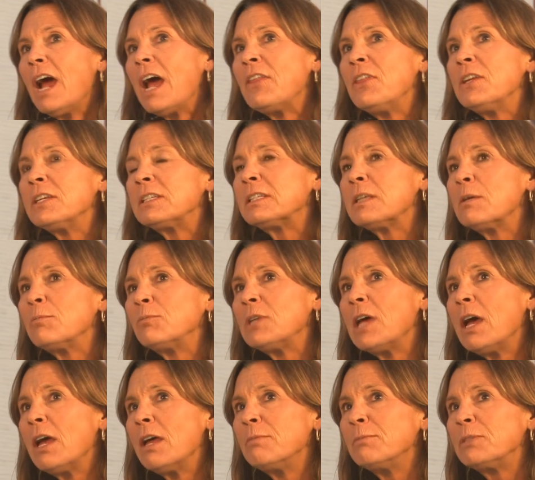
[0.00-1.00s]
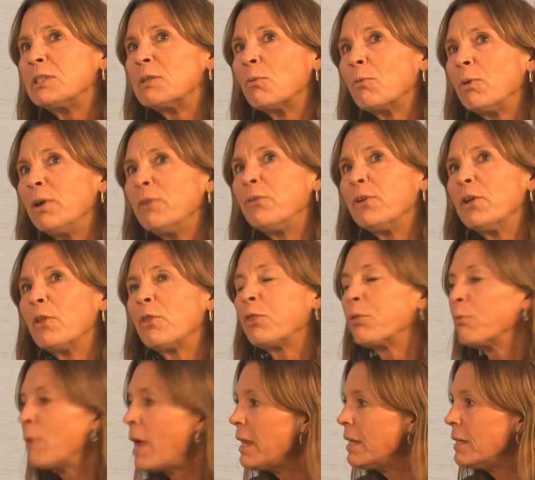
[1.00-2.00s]
I think sometimes we feel
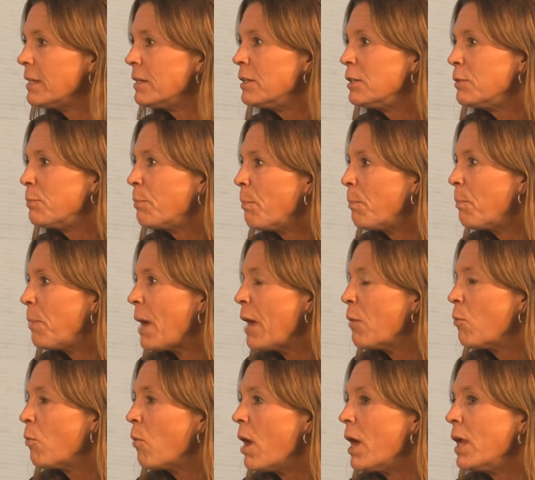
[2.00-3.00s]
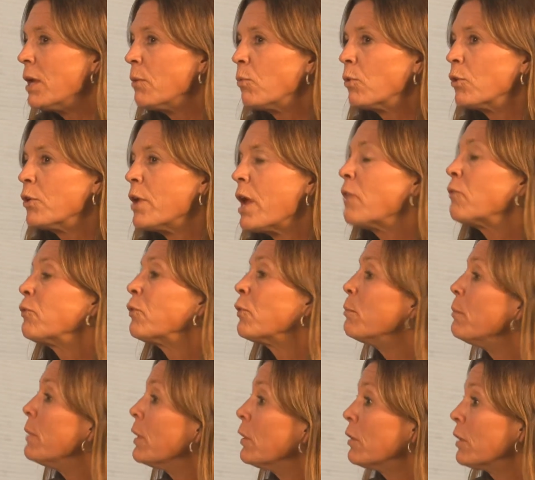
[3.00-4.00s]
threatened by what we're not
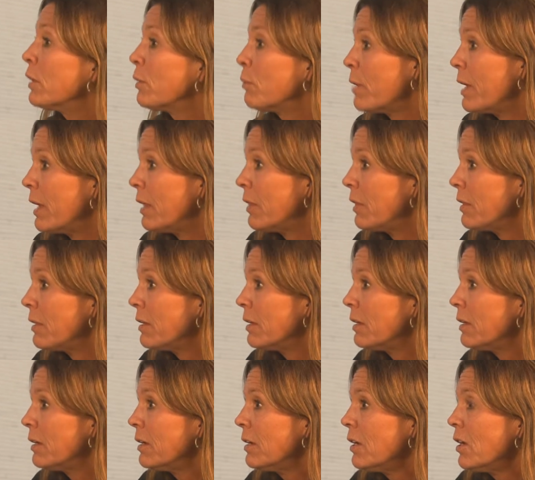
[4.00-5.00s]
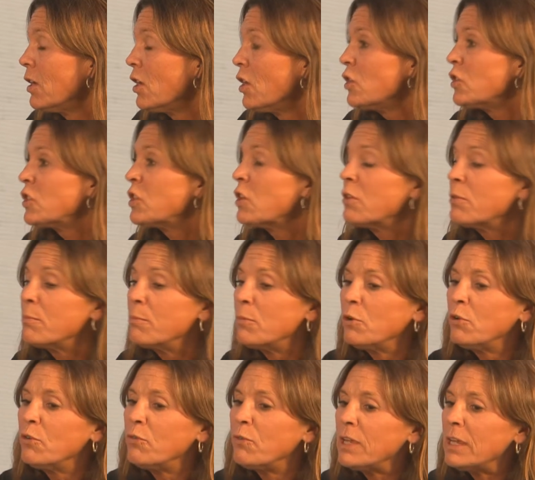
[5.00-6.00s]
familiar with. So the
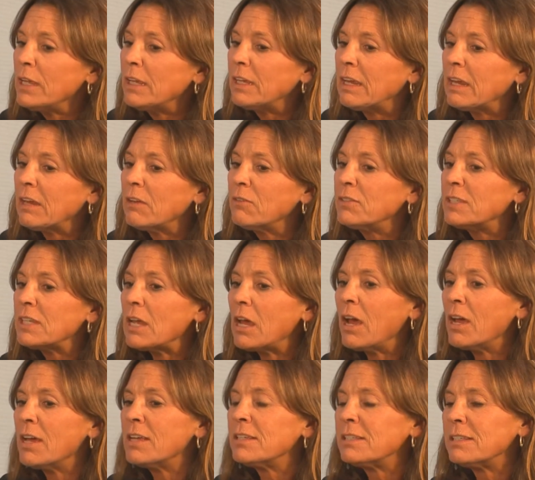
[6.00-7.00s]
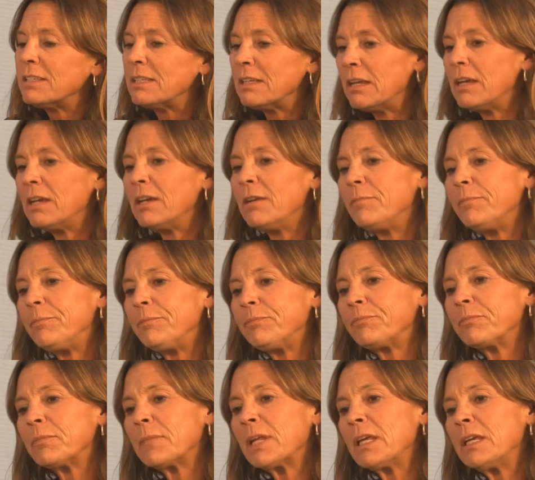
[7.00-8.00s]
movie gives
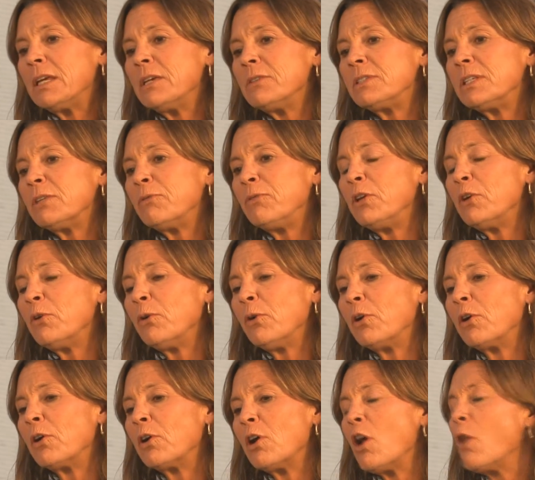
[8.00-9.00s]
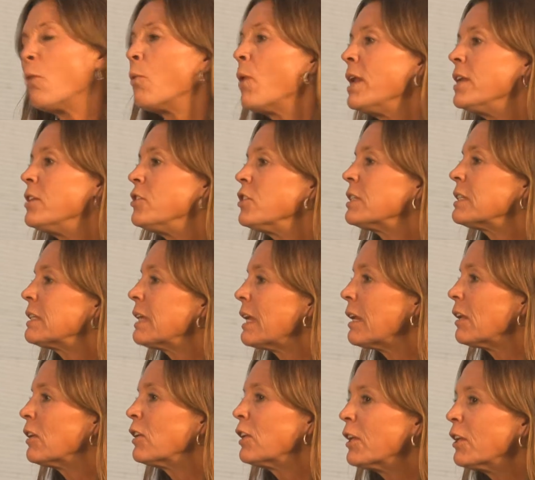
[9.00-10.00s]
the viewer a way to just
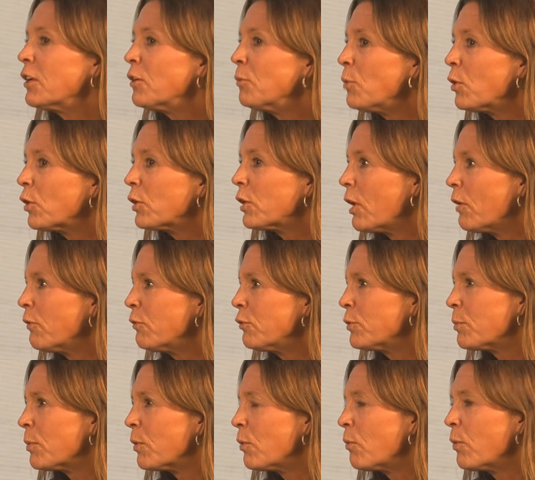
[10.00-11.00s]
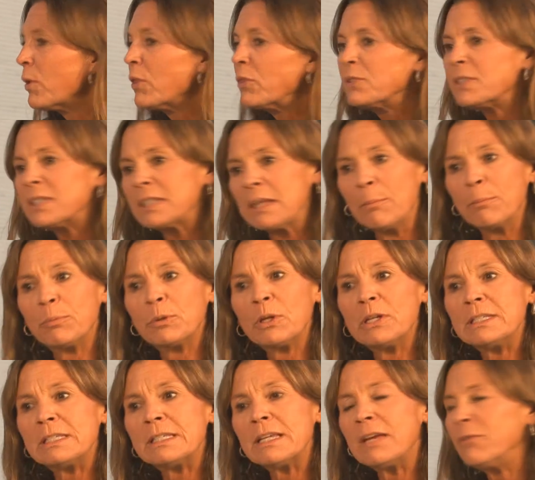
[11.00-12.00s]
get a little more comfortable with
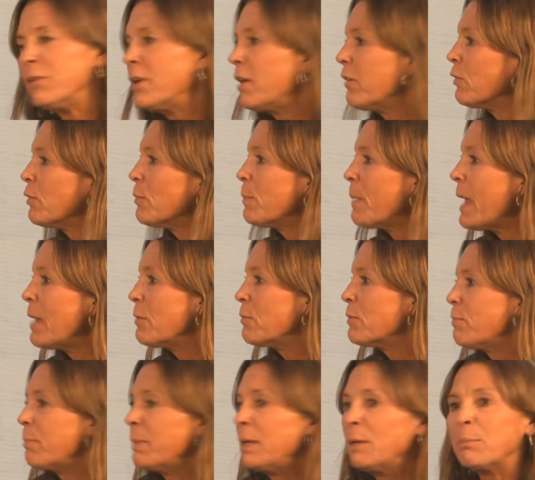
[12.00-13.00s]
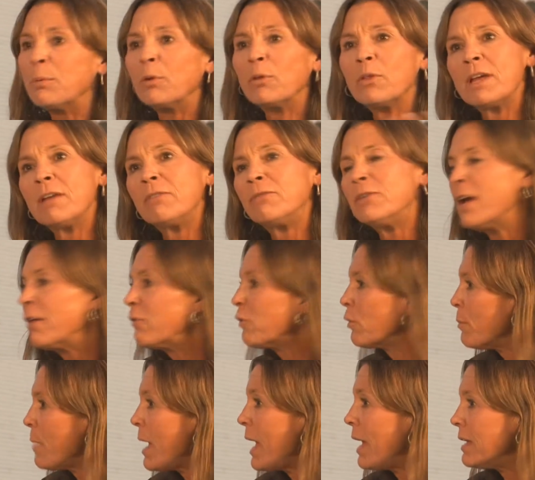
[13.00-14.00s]
someplace they've never been, with people they've
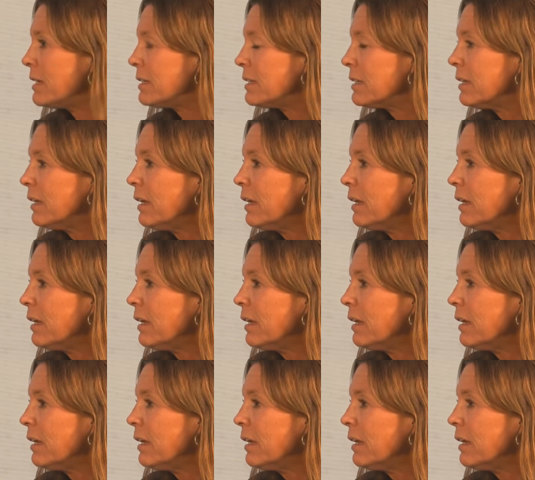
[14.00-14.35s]
never met.